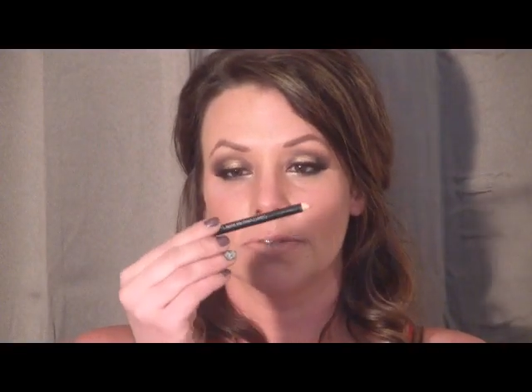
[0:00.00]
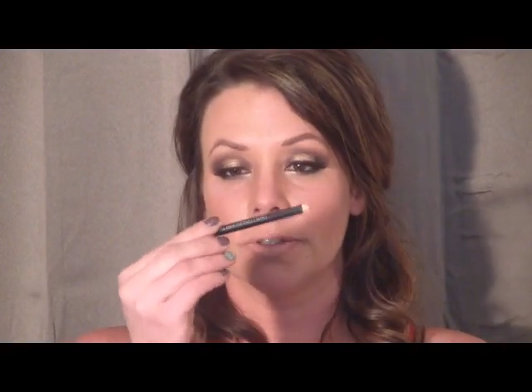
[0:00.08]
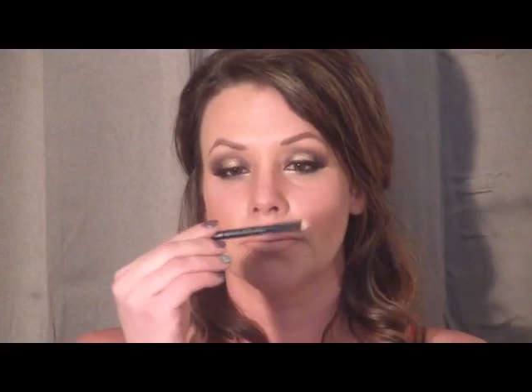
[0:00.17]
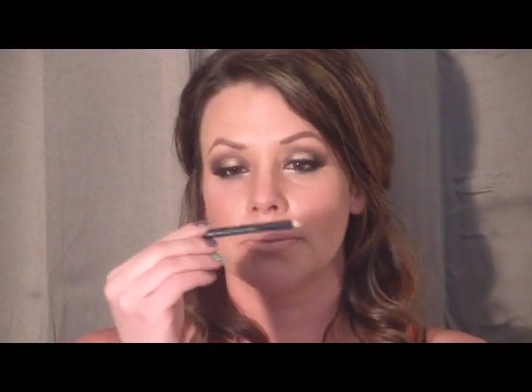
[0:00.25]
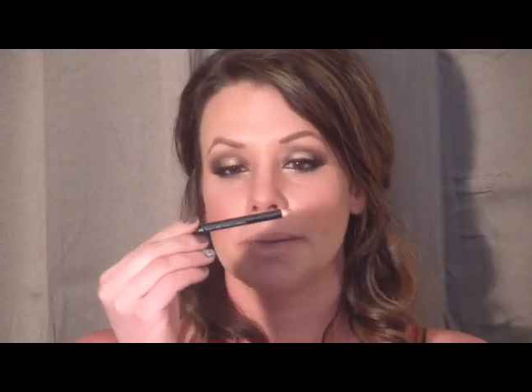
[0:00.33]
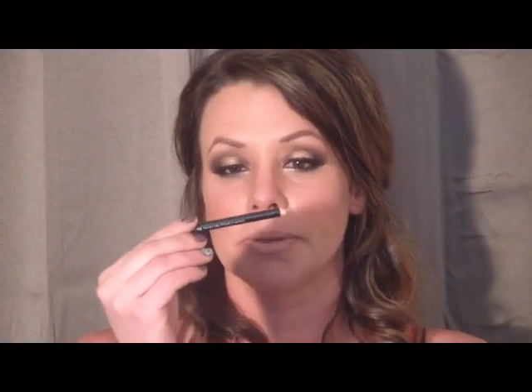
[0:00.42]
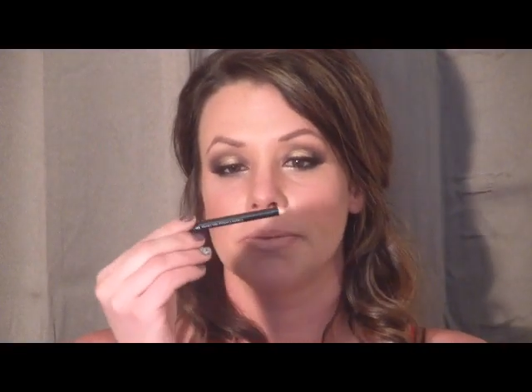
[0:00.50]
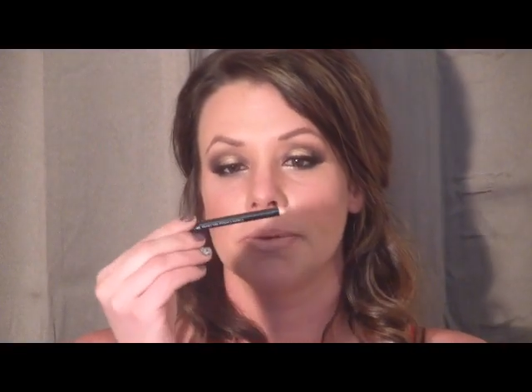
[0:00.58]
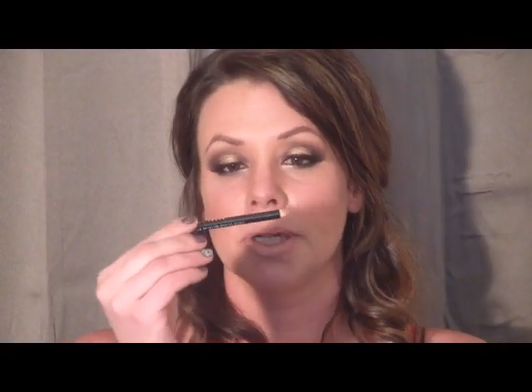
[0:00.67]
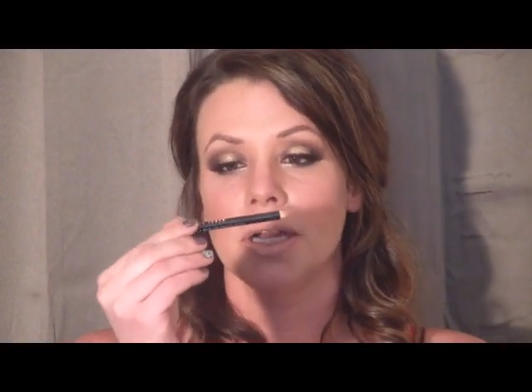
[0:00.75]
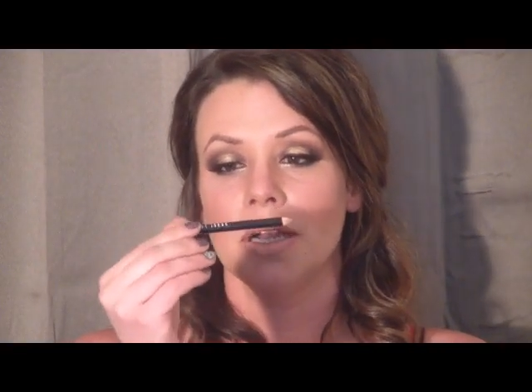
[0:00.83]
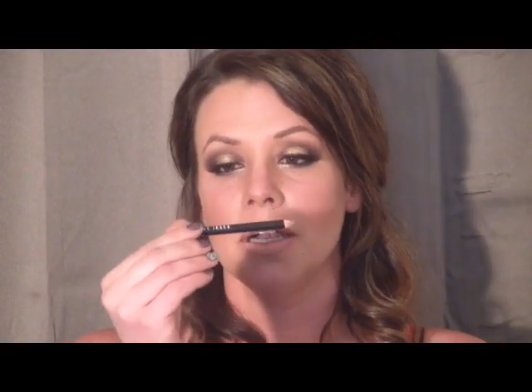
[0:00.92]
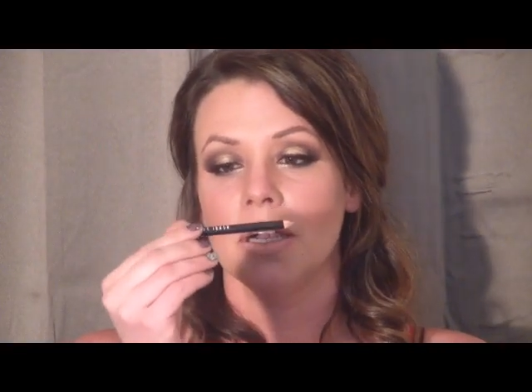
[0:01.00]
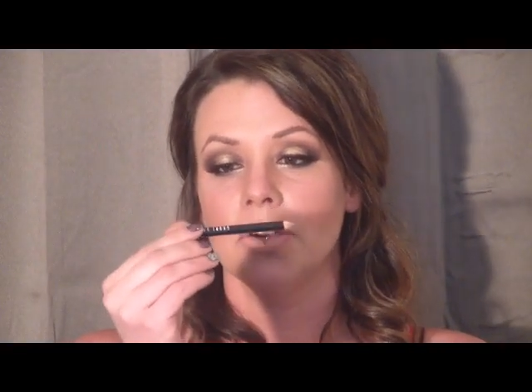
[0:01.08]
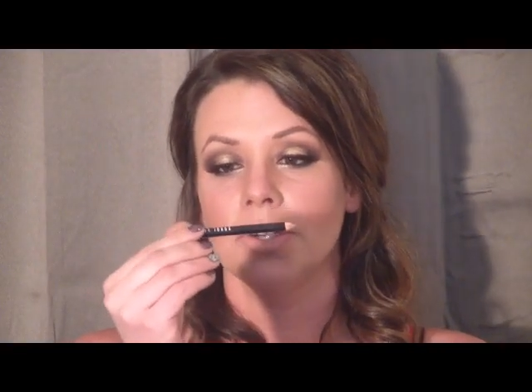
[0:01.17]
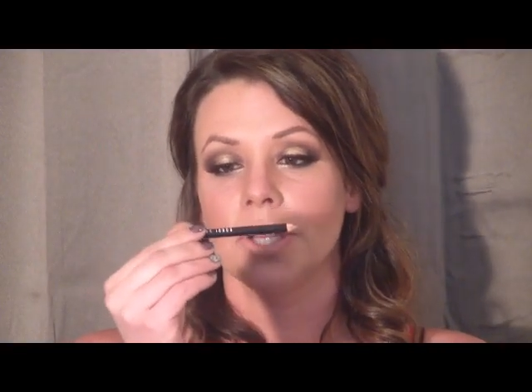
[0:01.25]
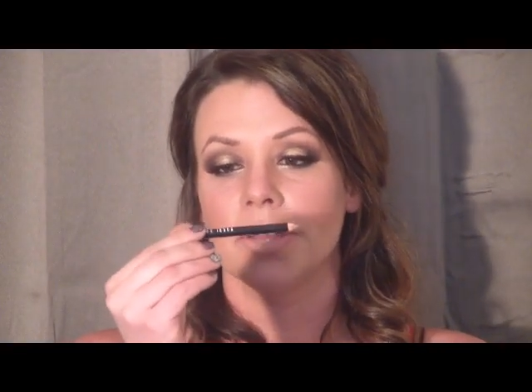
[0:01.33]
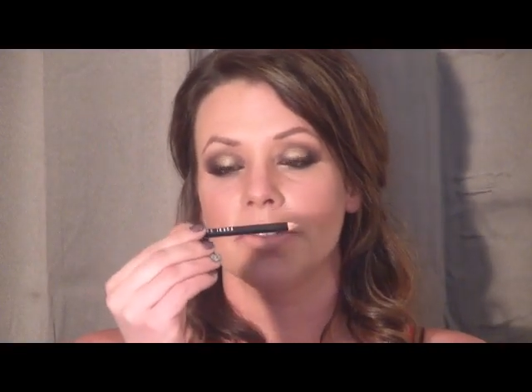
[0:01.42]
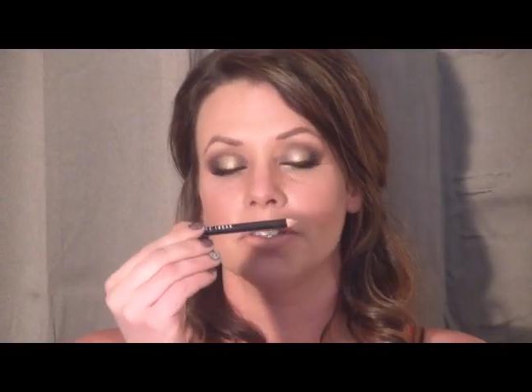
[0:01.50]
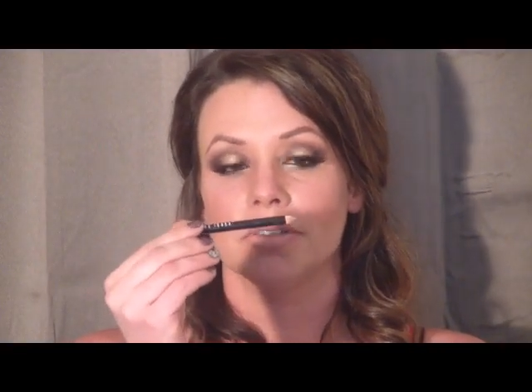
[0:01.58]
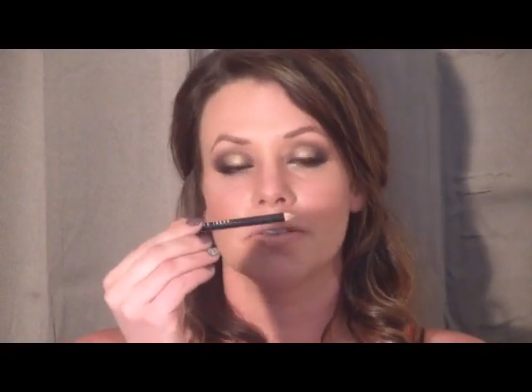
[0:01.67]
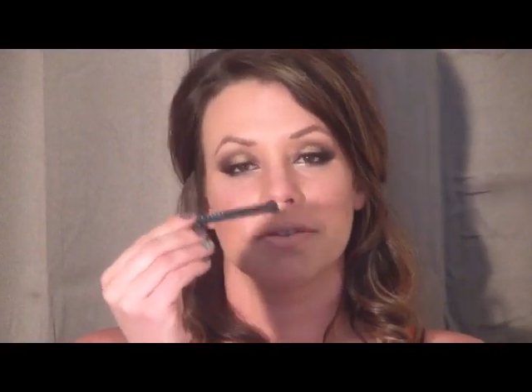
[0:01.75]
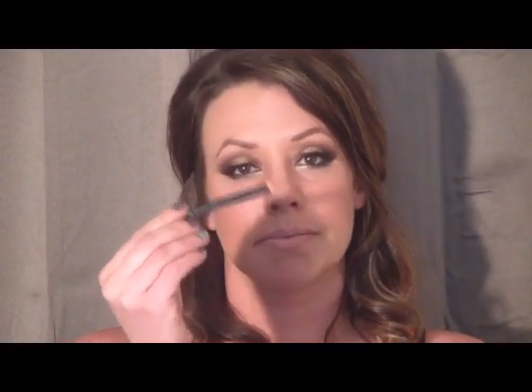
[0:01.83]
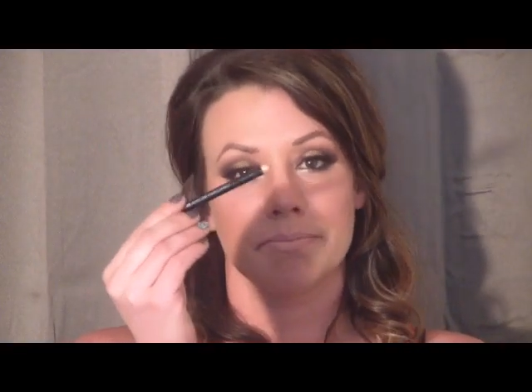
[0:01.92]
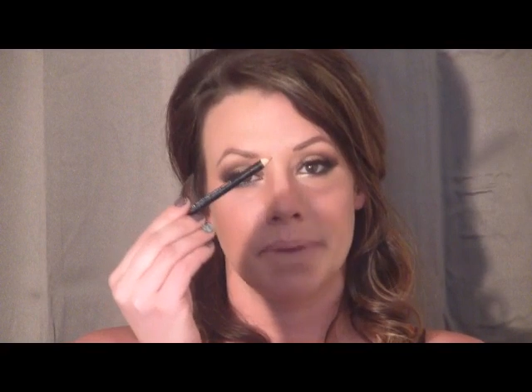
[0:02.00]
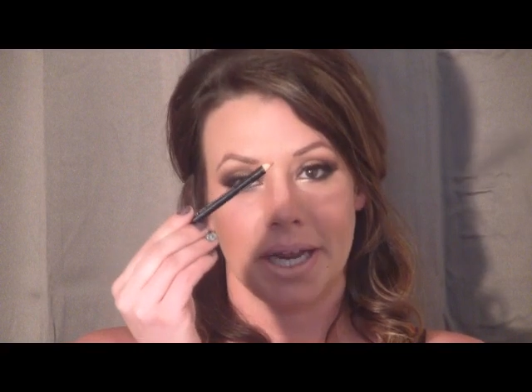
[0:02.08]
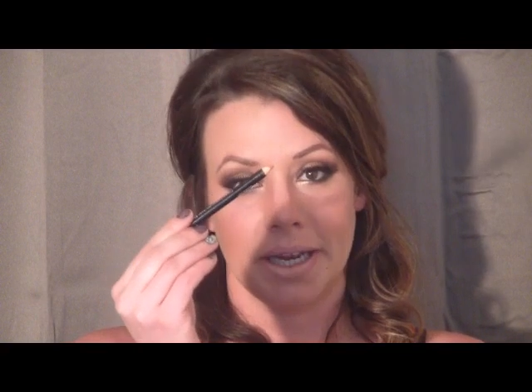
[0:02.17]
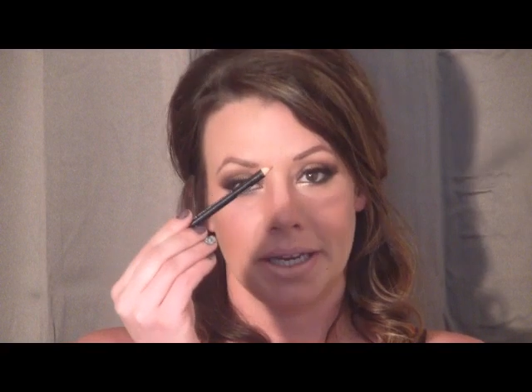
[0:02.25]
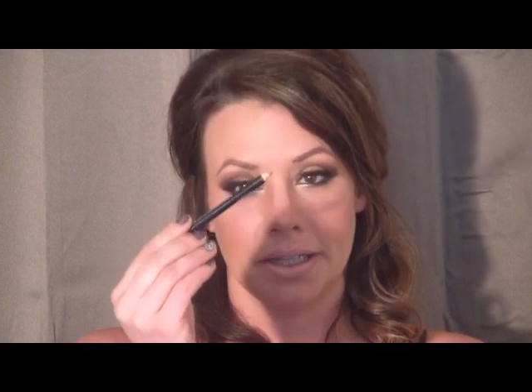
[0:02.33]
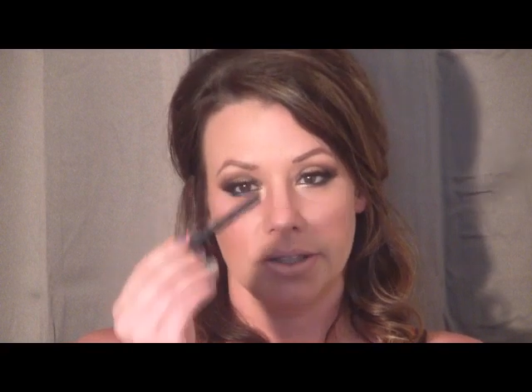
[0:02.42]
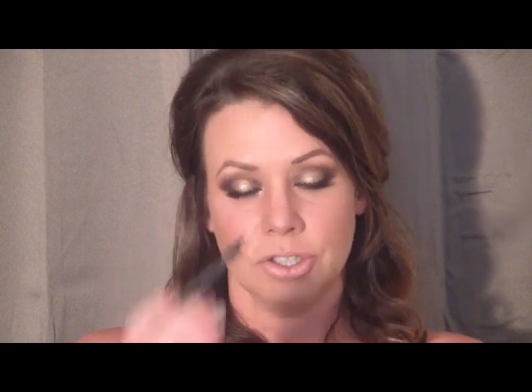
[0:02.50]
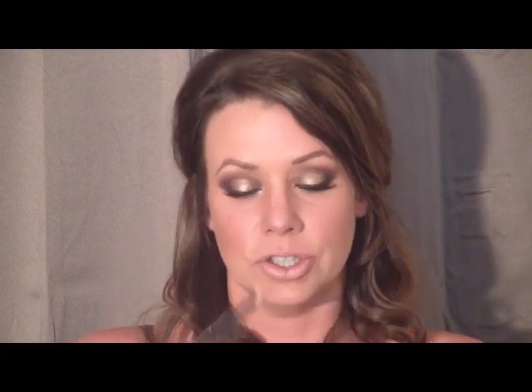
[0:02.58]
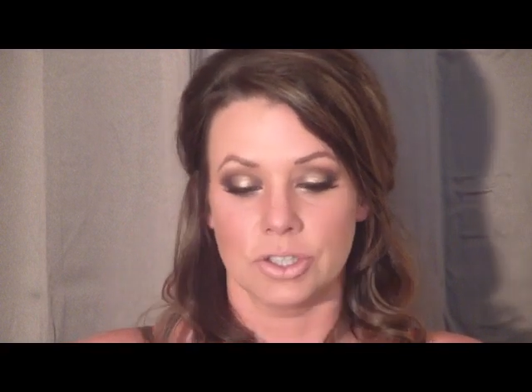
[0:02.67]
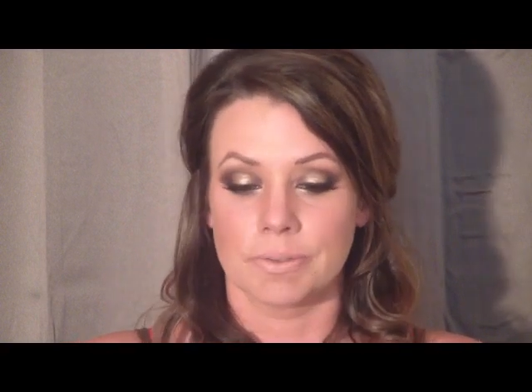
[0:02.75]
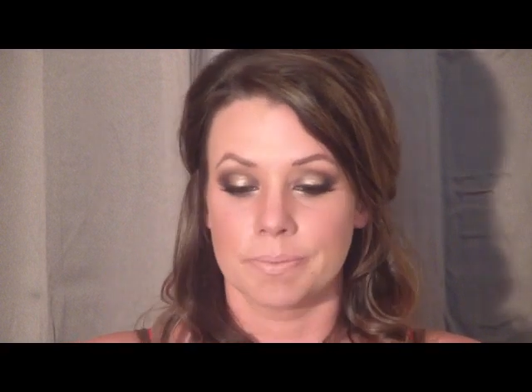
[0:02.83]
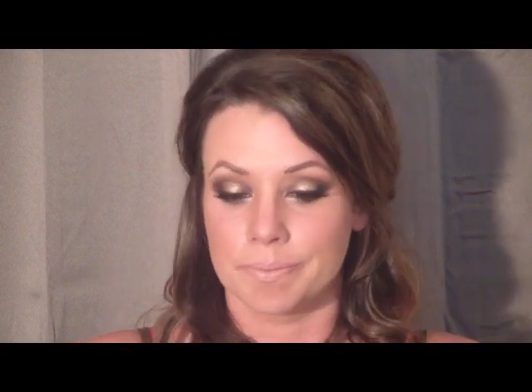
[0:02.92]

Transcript: from Bobbi Brown, and this is in beige.